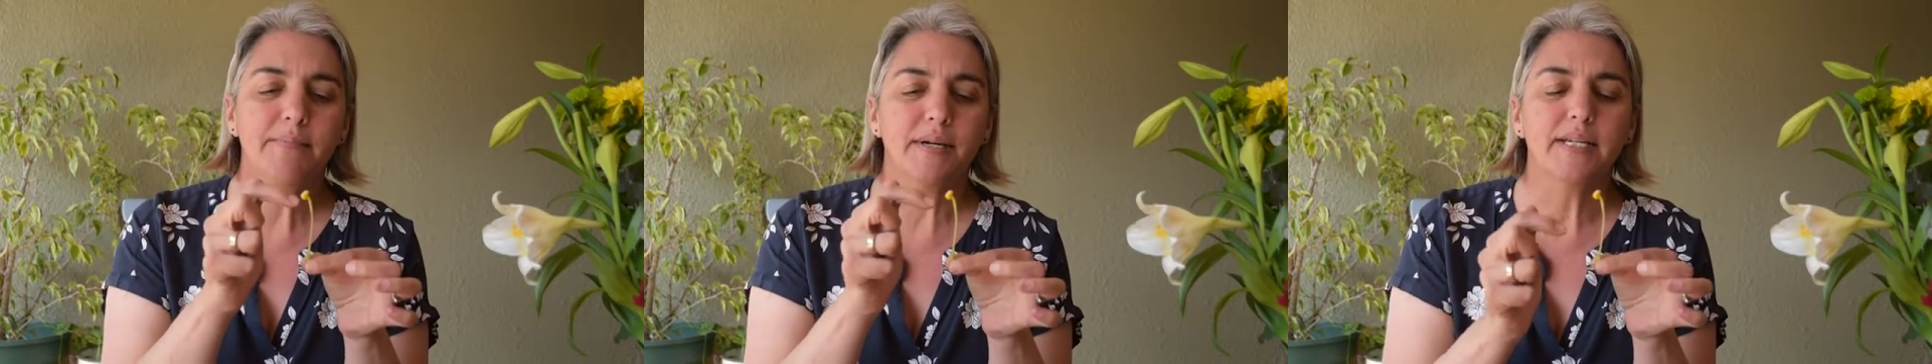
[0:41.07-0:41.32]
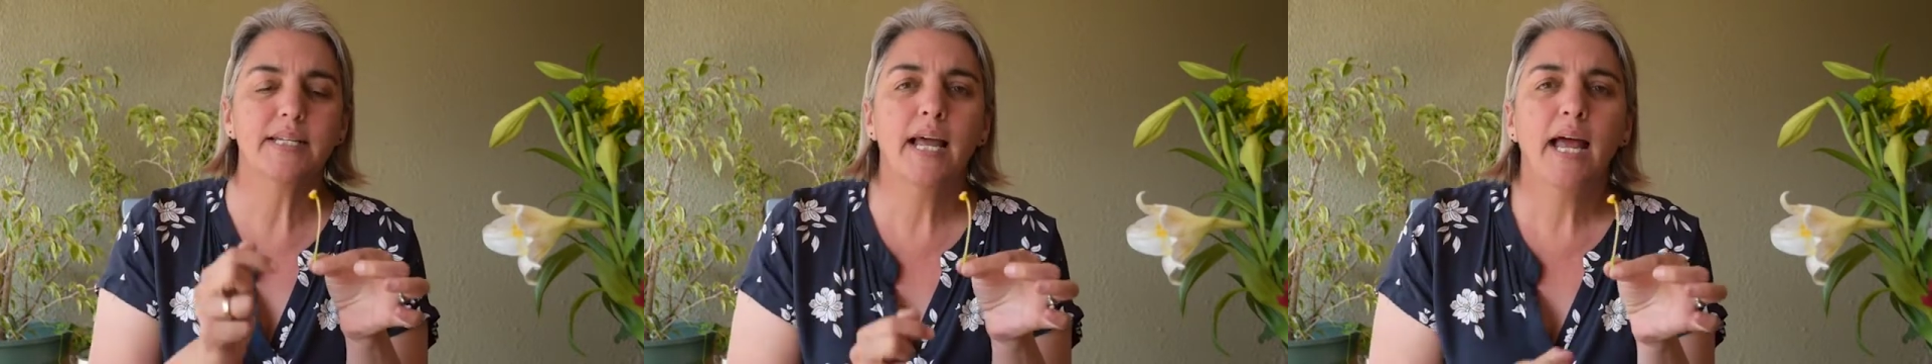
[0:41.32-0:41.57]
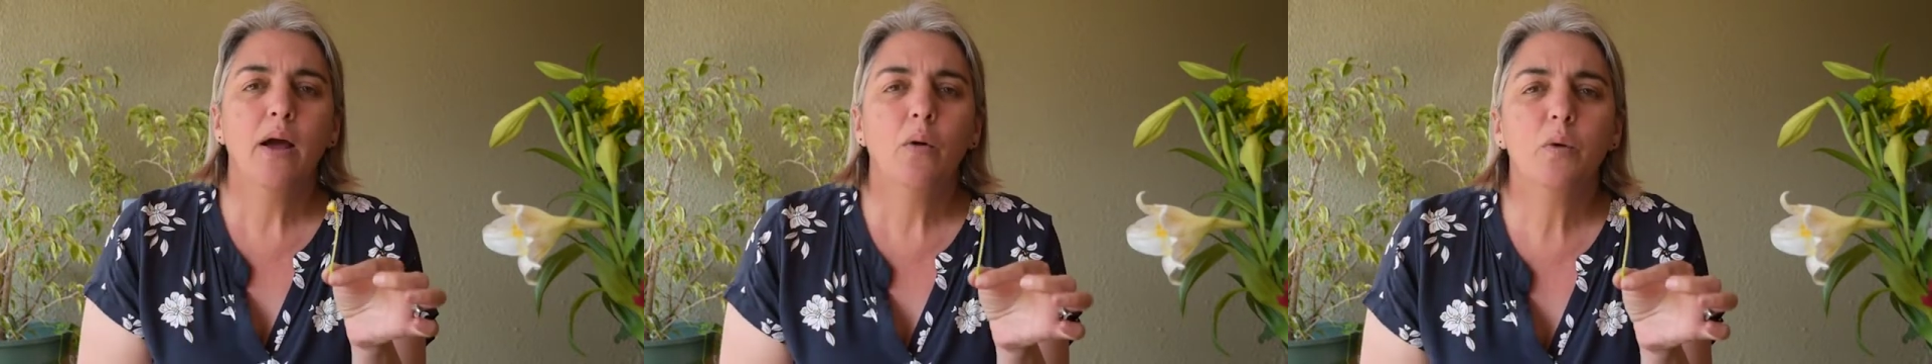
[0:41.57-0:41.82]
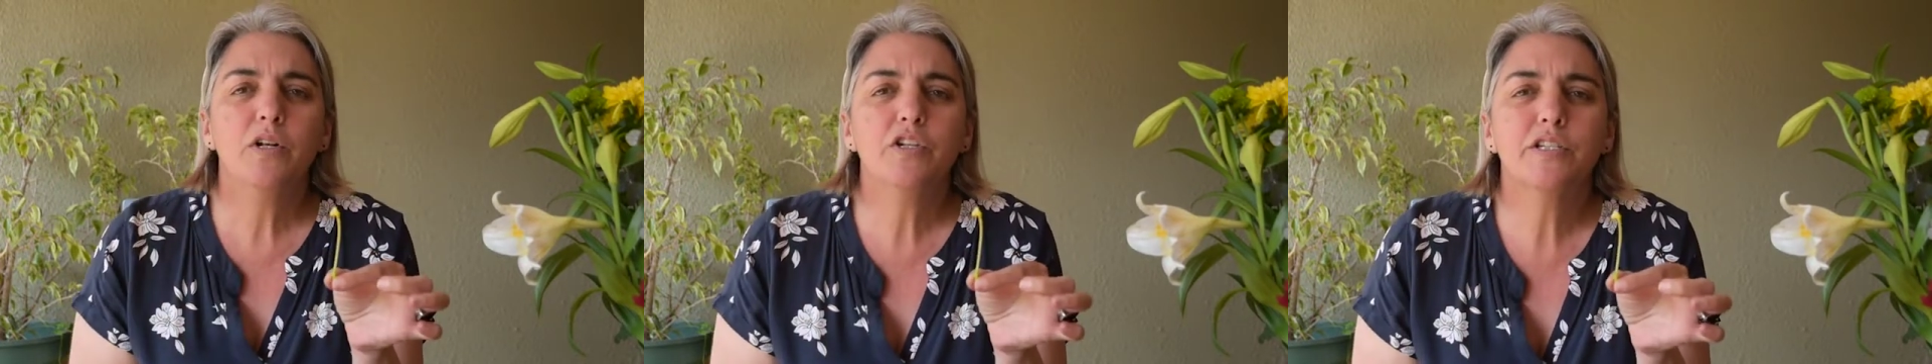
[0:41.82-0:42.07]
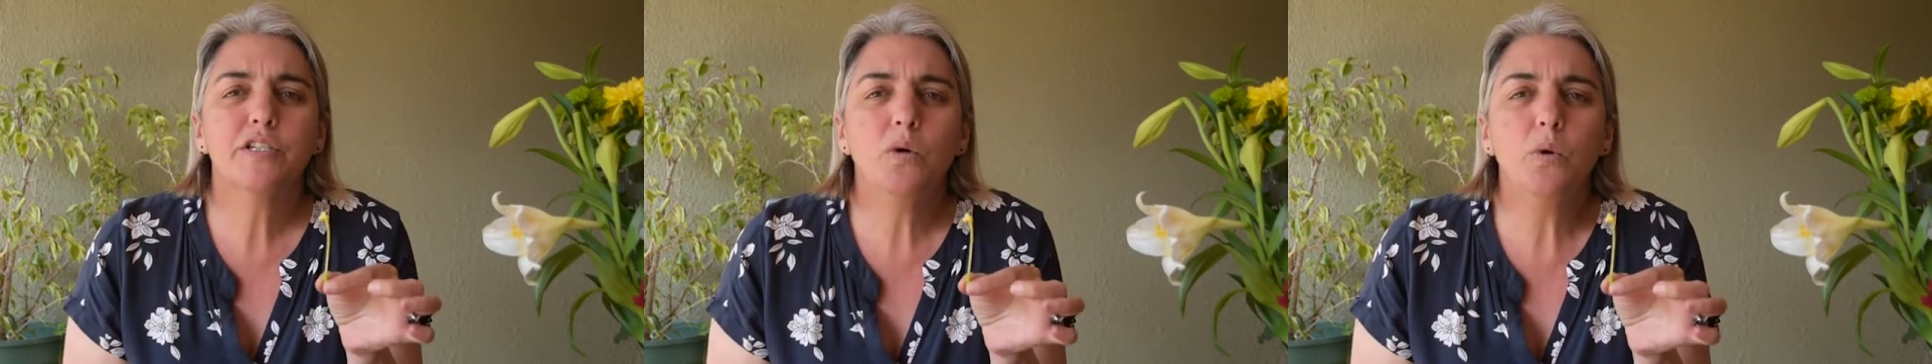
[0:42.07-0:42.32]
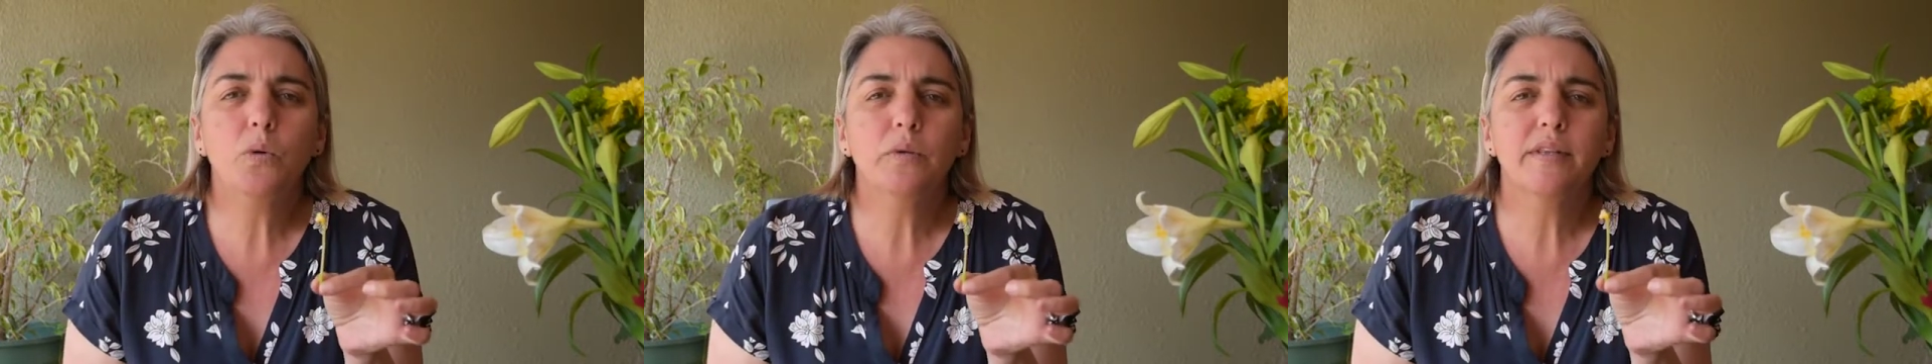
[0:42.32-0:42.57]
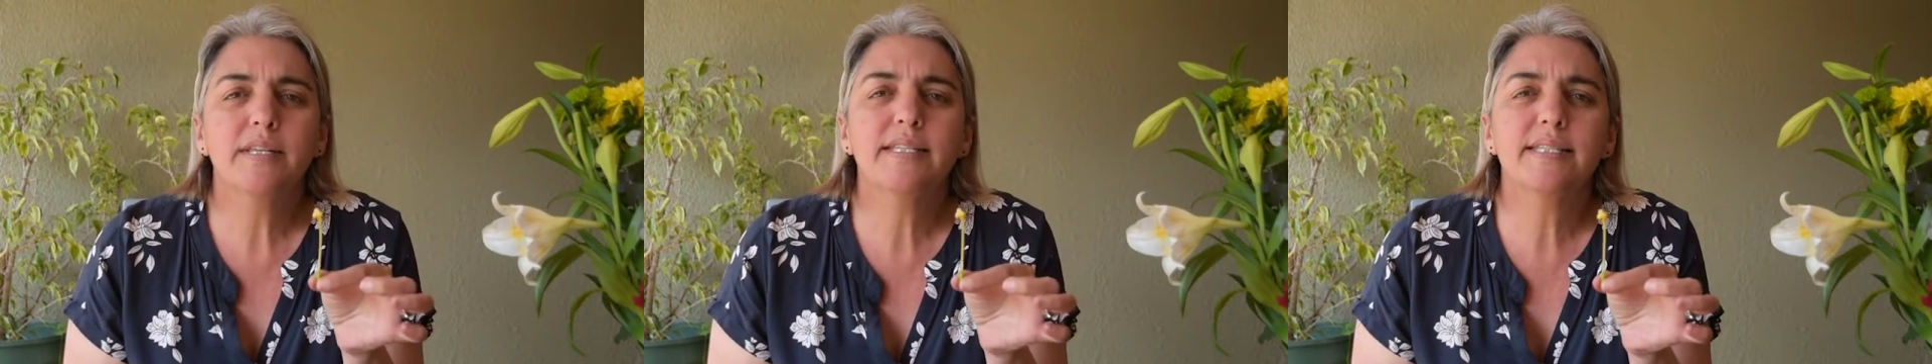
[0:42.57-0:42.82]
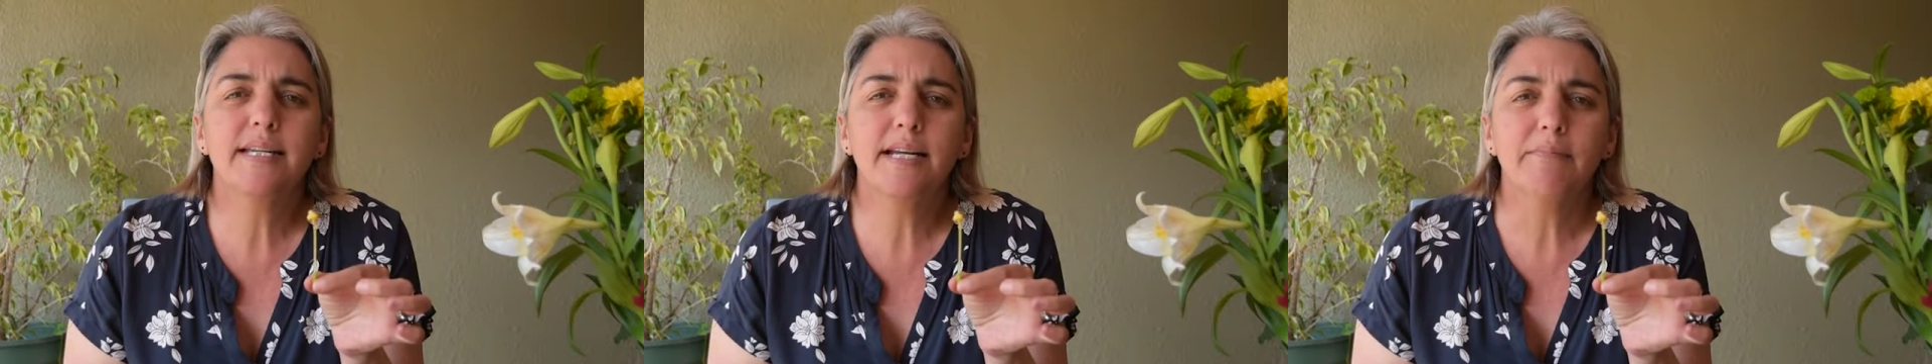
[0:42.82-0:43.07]
bit, which is called the
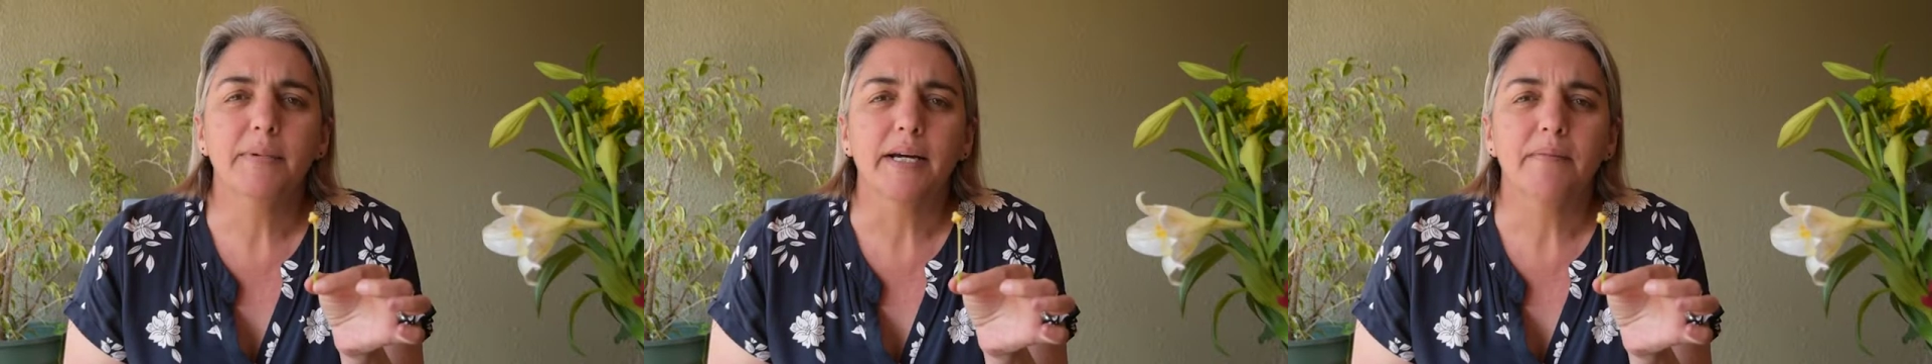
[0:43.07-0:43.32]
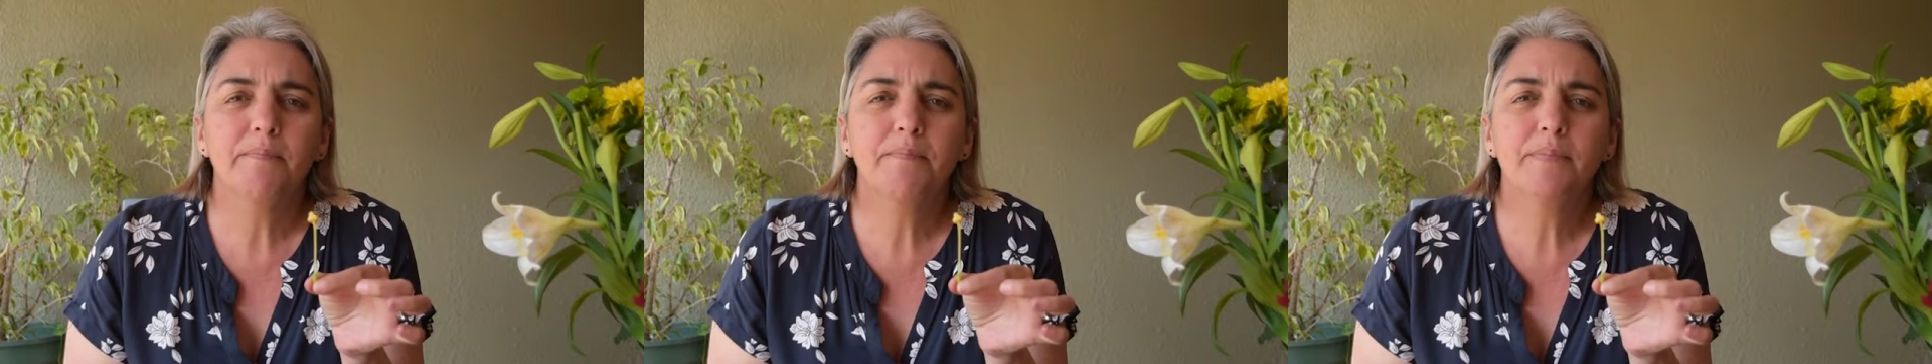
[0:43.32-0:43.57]
stigma.